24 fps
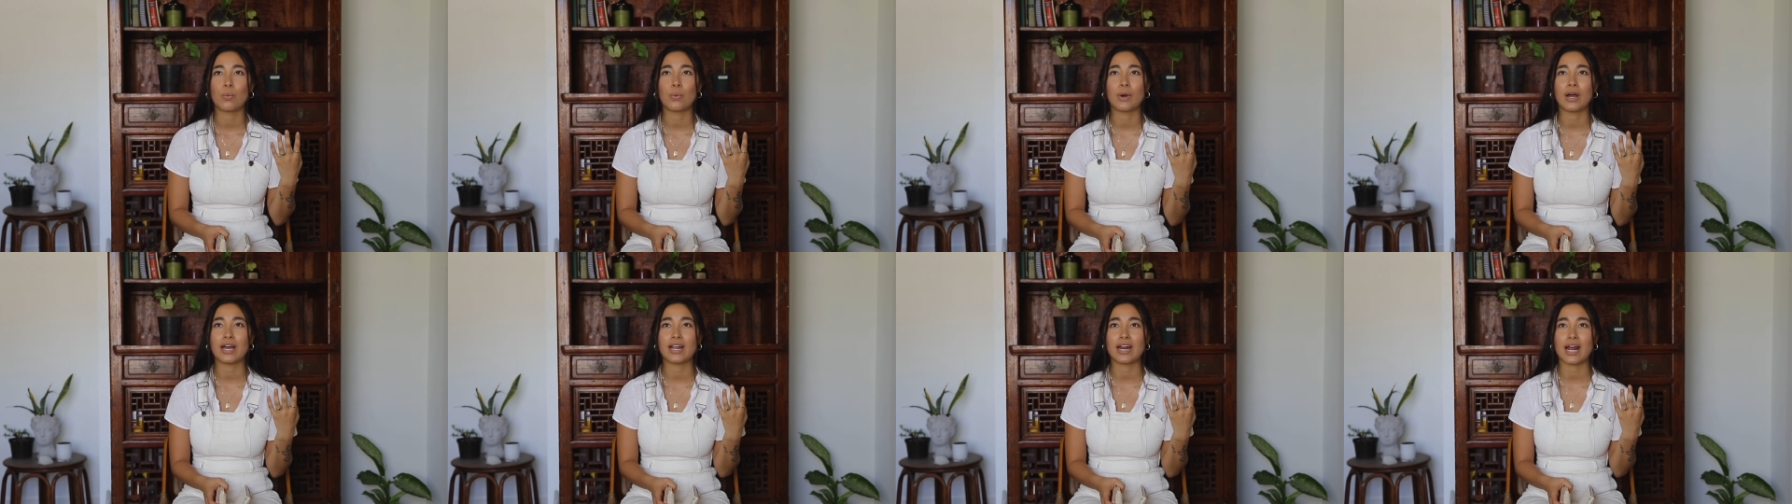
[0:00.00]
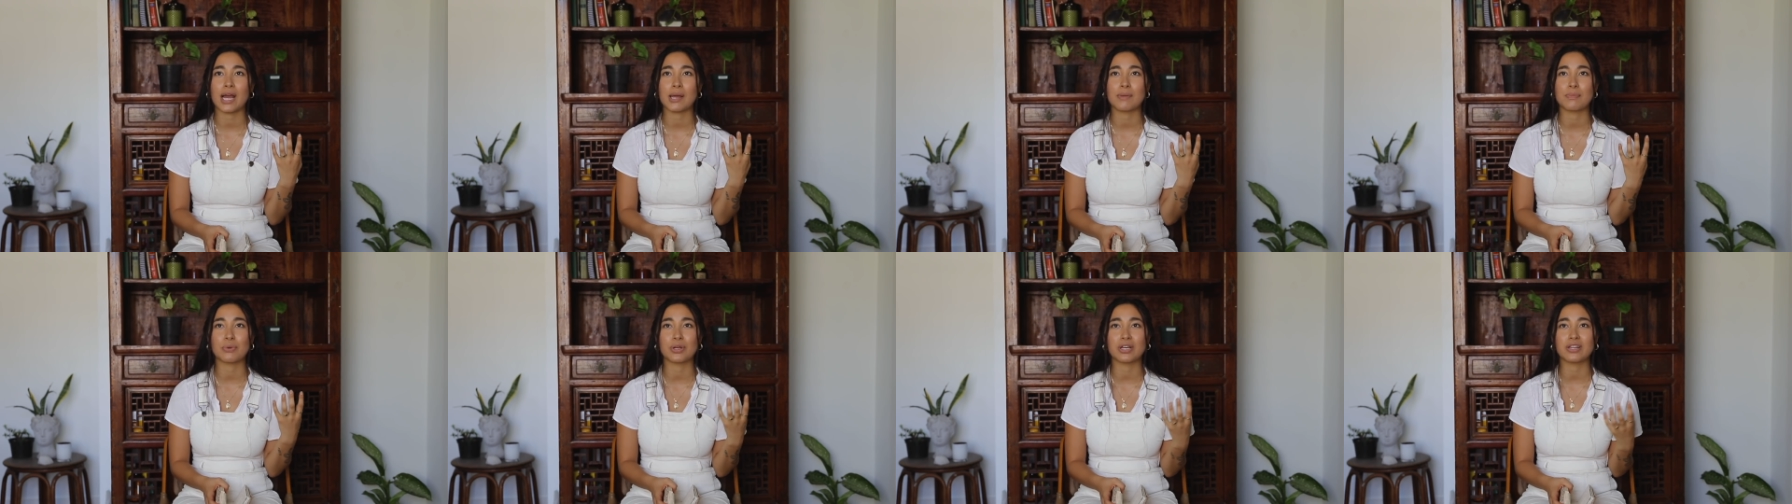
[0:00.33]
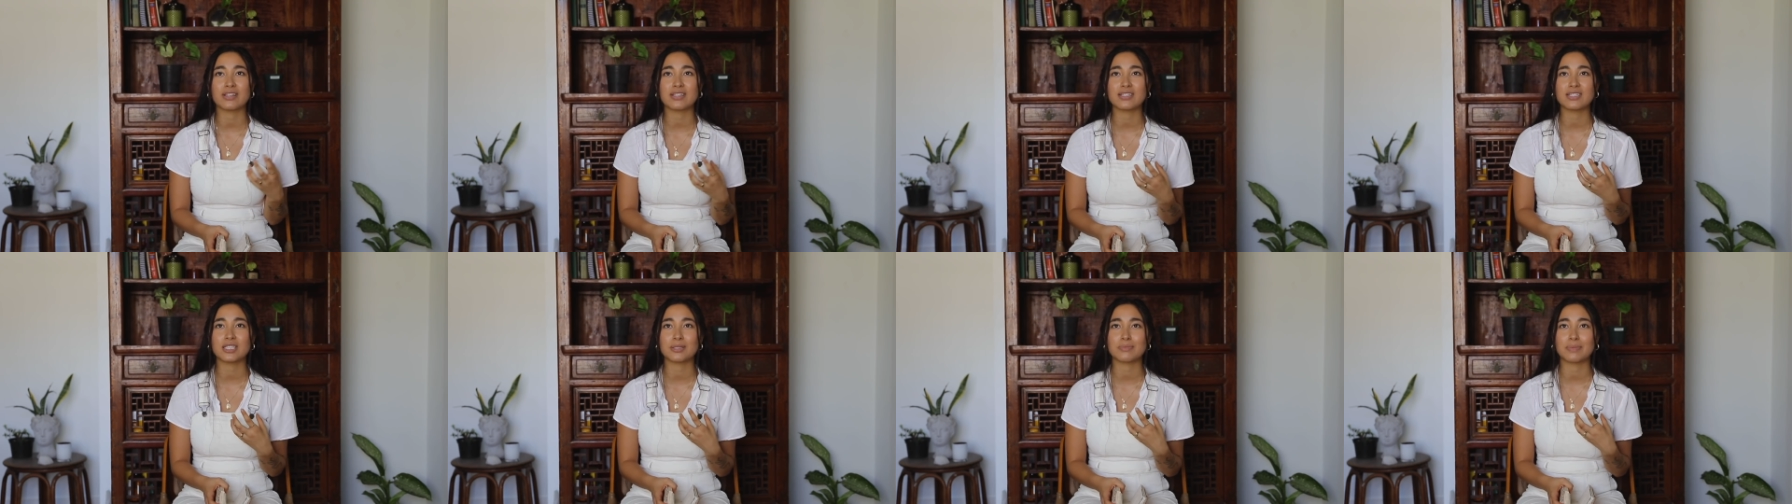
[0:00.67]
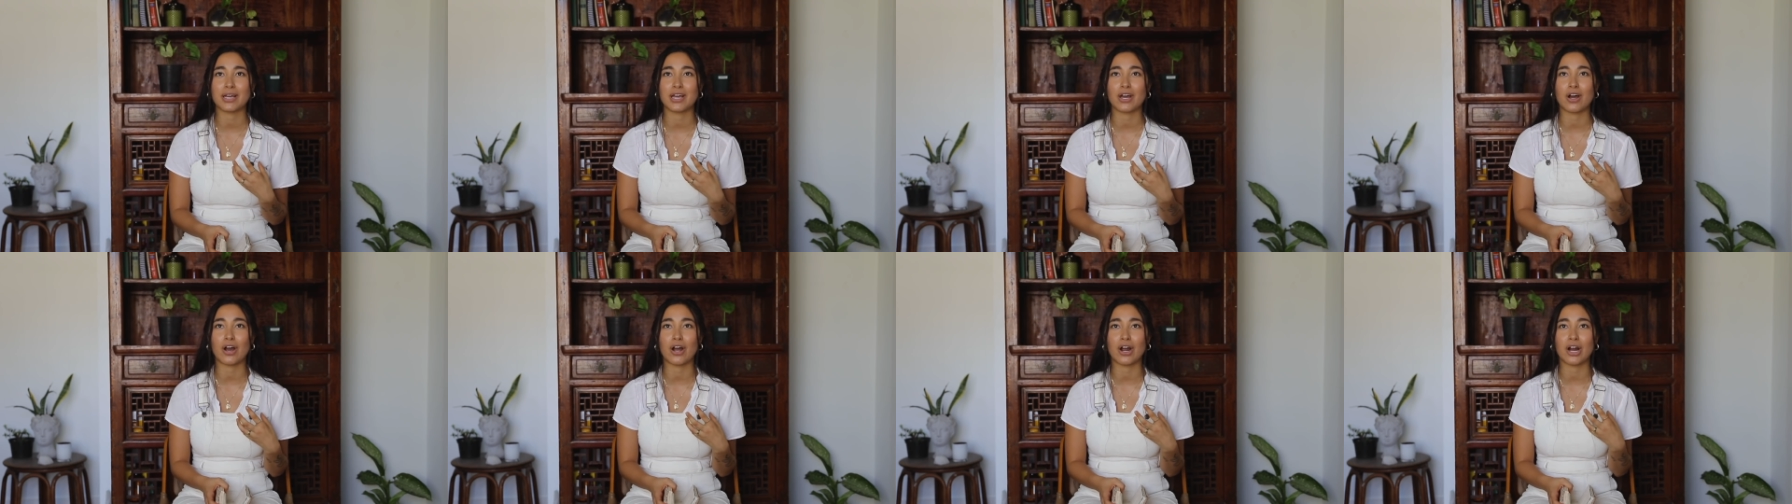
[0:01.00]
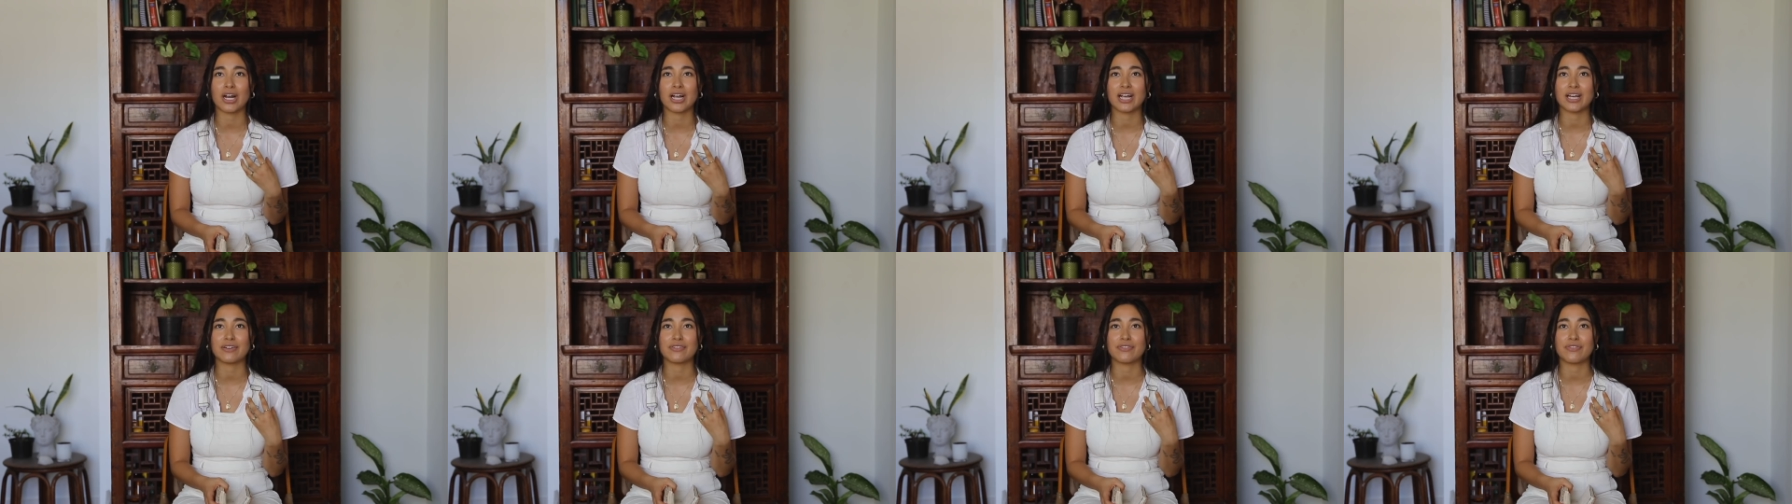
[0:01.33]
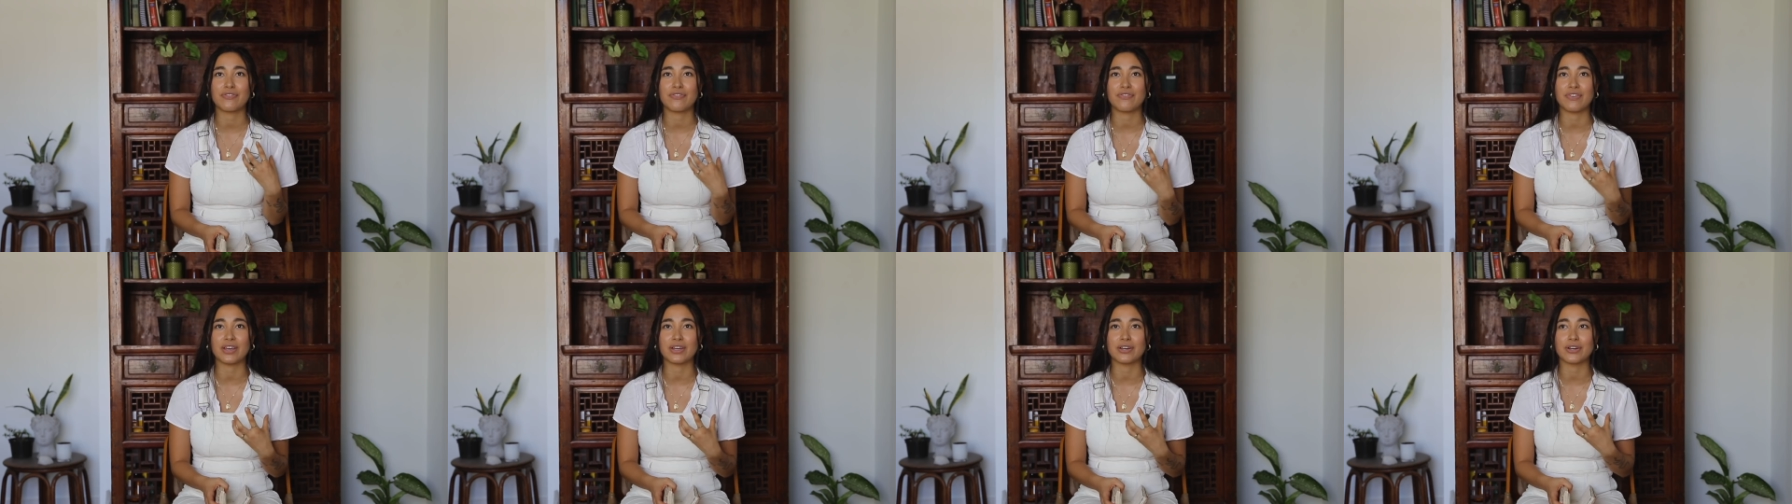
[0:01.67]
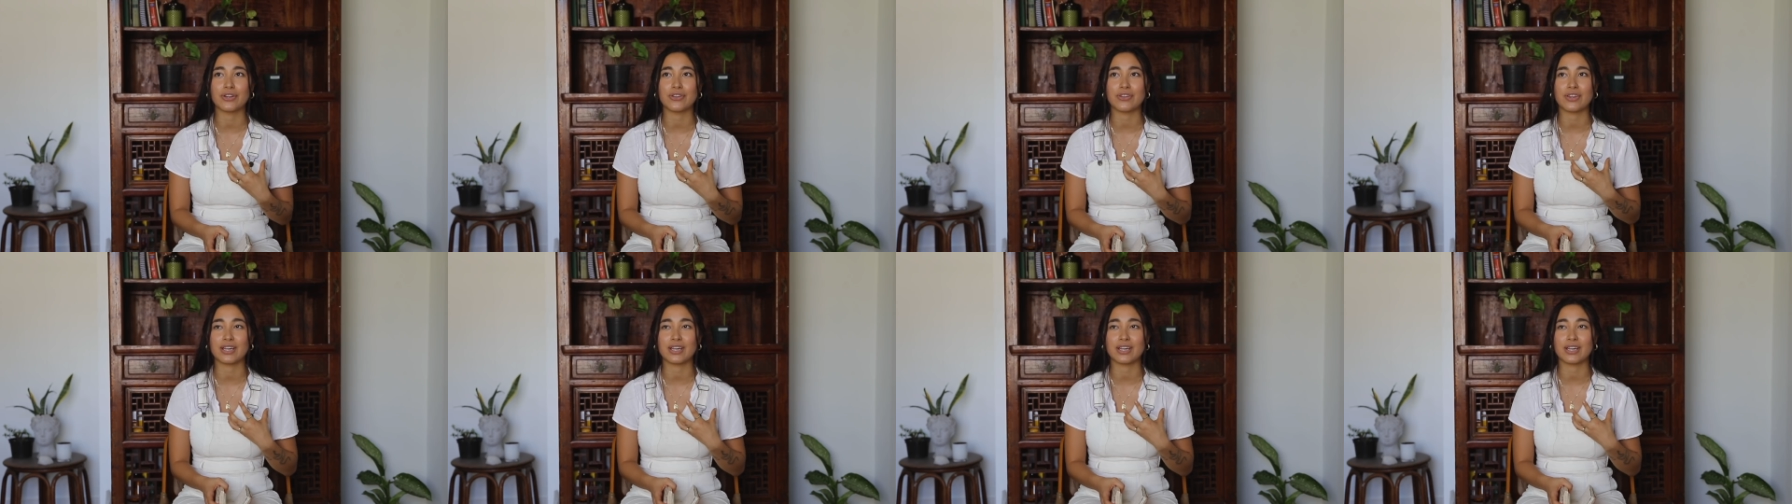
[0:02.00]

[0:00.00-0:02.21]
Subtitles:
when I breathe into my heart and feel